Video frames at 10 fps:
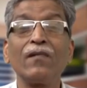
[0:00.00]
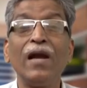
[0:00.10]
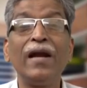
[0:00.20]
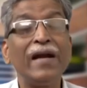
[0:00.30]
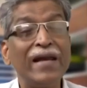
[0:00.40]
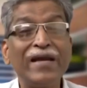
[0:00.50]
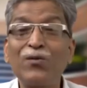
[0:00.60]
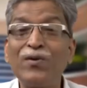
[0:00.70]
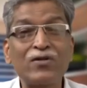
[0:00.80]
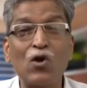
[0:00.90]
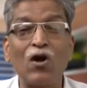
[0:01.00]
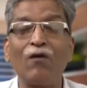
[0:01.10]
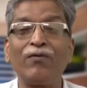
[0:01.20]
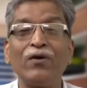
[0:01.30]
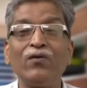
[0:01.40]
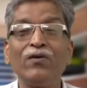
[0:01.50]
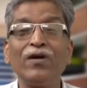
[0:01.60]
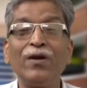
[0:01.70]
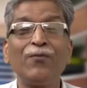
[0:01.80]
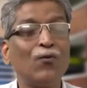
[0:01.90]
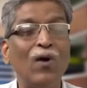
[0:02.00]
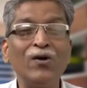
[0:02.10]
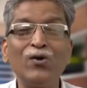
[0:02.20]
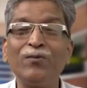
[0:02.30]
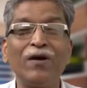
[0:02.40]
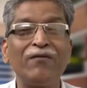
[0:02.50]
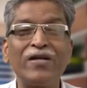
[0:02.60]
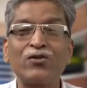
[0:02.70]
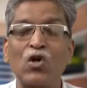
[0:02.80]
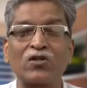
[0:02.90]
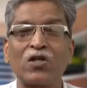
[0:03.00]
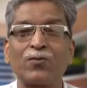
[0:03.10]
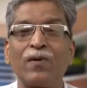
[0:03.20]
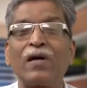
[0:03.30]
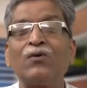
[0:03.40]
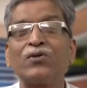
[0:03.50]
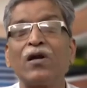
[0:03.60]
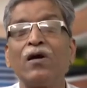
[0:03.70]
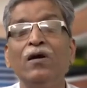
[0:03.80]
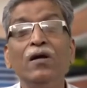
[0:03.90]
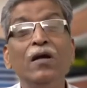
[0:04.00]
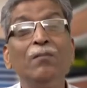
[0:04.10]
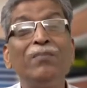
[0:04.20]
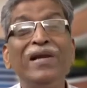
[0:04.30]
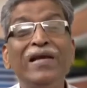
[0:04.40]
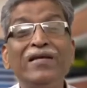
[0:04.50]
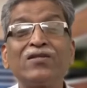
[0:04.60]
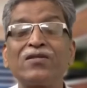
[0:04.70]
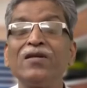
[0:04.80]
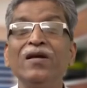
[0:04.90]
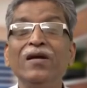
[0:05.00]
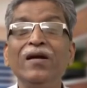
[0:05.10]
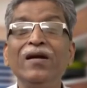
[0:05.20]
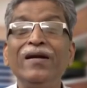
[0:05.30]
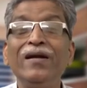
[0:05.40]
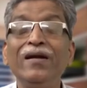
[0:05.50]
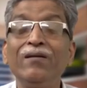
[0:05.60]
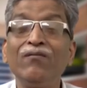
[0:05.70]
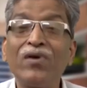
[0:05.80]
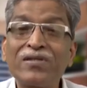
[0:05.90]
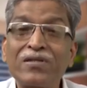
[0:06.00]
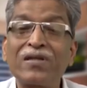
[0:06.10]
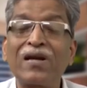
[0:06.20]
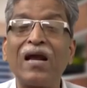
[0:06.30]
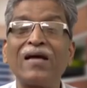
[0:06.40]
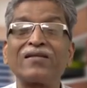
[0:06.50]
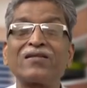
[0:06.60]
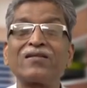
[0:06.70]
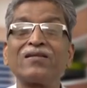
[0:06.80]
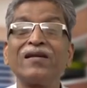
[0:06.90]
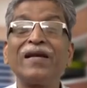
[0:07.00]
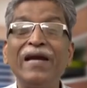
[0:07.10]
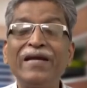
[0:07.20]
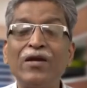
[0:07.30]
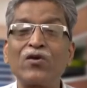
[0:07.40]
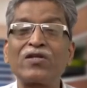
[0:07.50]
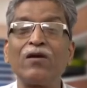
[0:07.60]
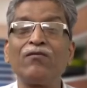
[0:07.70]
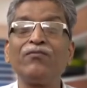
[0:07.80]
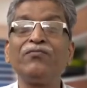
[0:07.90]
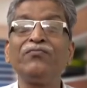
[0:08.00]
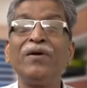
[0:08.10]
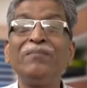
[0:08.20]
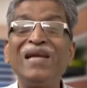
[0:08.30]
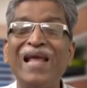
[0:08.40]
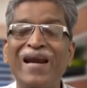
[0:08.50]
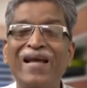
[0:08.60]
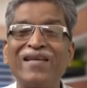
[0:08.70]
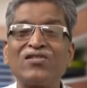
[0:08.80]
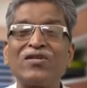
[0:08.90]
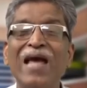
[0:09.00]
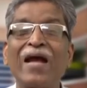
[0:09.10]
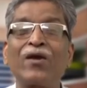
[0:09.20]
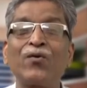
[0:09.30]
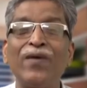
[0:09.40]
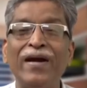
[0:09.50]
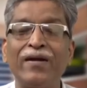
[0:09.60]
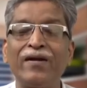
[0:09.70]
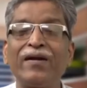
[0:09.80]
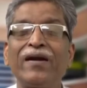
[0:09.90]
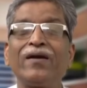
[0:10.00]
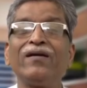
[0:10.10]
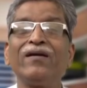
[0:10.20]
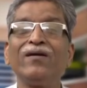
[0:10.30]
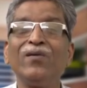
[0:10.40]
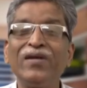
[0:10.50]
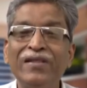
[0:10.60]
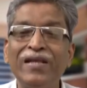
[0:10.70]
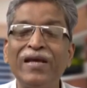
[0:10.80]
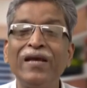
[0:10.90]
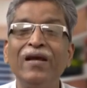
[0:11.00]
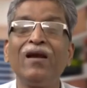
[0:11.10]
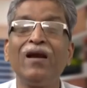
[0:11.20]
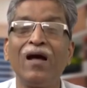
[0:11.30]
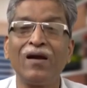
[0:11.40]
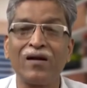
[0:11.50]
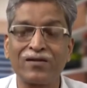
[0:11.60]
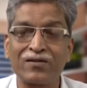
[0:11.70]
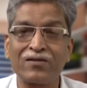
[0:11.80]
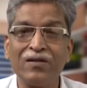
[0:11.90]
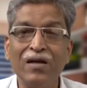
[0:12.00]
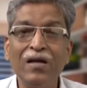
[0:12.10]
And I request all of you, if you want to be a very successful counselor, please first class get yourself familiarized, acquainted with the learners